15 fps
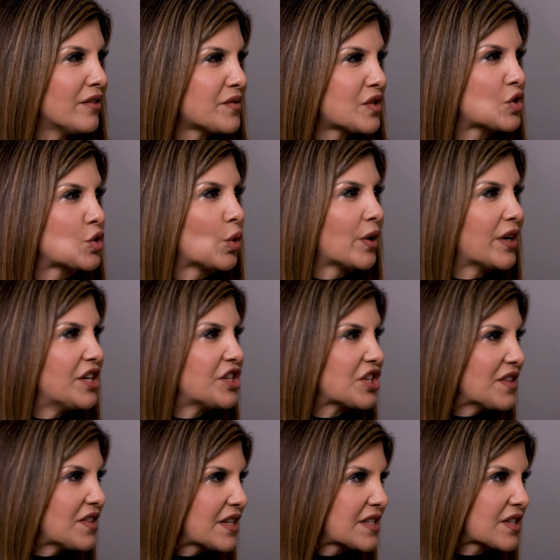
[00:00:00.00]
storage,
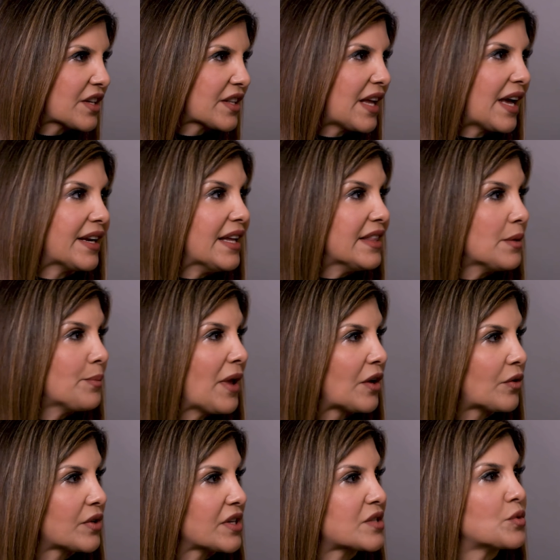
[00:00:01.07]
and things like that, and the
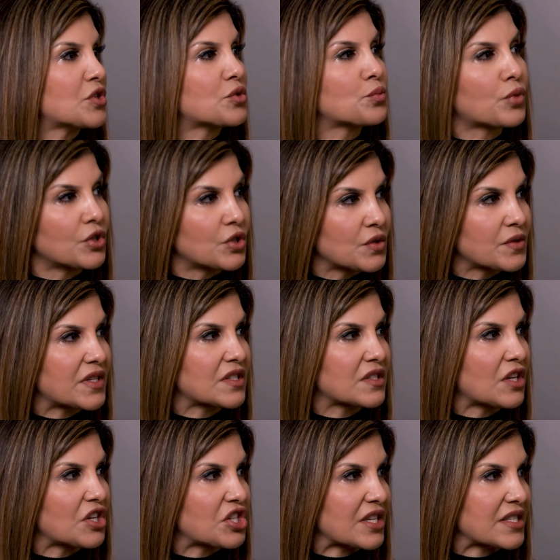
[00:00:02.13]
pancreas, which produces
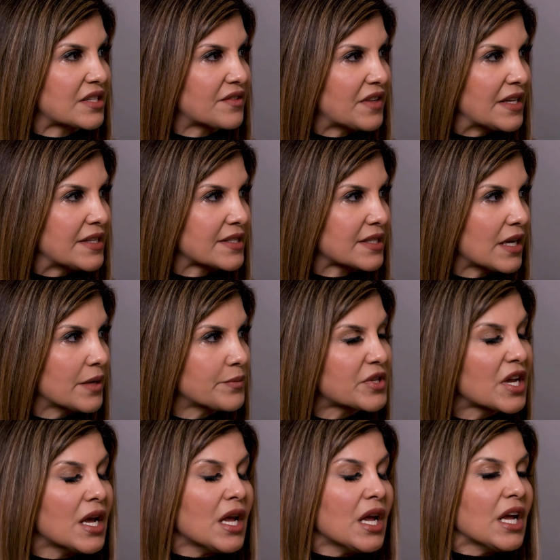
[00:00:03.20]
digestive enzymes
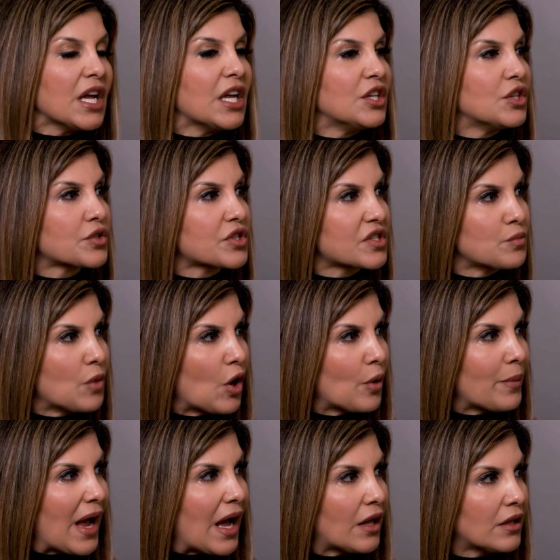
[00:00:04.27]
in your small
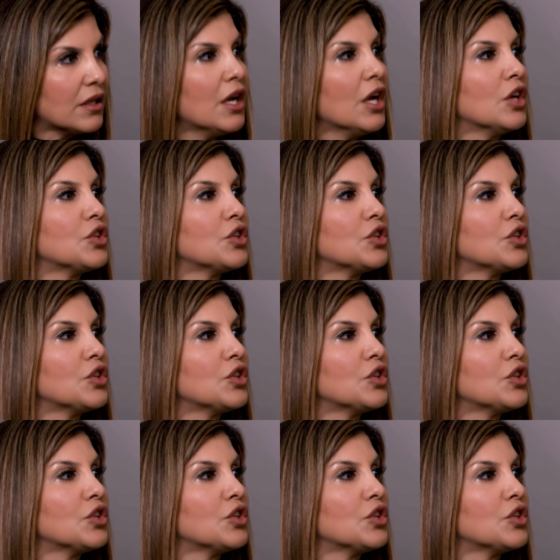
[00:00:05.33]
bowel